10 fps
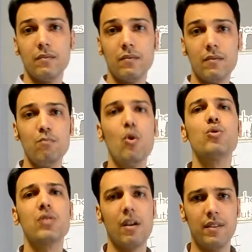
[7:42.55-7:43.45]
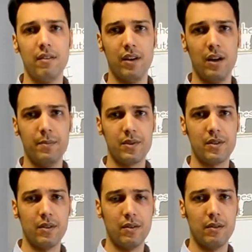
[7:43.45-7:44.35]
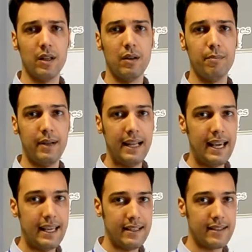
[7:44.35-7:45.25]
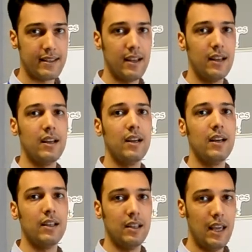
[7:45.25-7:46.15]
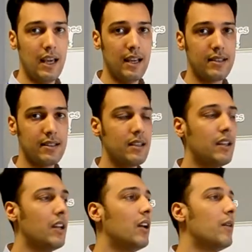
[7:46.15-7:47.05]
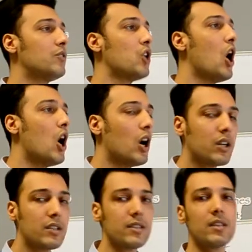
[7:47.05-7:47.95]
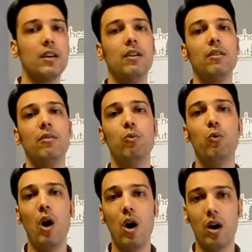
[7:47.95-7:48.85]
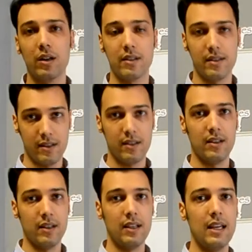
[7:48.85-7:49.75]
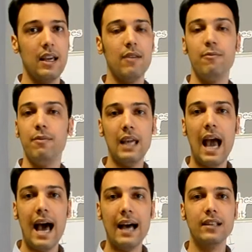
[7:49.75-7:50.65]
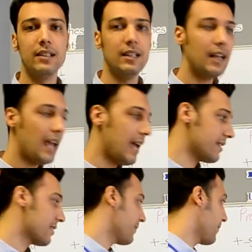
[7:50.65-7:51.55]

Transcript: Most of the verbs. Plays, yes, talks, walks. We add s.